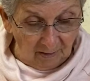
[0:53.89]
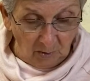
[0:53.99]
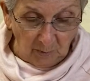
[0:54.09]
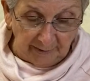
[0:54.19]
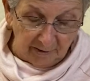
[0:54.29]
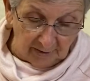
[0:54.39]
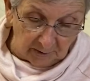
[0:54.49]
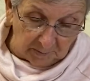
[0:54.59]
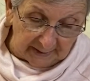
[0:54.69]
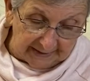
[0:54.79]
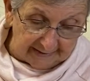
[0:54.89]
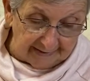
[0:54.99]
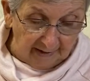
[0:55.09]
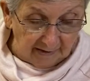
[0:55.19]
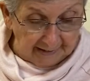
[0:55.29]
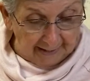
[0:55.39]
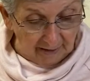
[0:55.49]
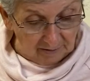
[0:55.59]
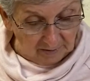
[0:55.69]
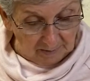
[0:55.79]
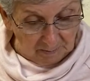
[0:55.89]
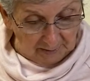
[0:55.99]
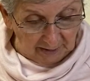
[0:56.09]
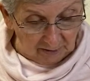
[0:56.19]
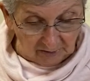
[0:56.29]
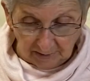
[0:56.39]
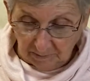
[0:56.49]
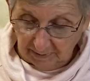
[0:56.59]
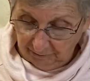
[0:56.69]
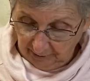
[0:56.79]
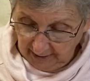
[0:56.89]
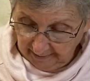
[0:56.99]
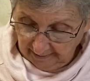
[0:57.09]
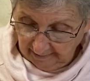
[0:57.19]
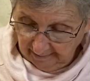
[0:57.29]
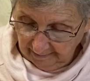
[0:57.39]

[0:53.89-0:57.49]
When there is peace, young cows and bears can be friends.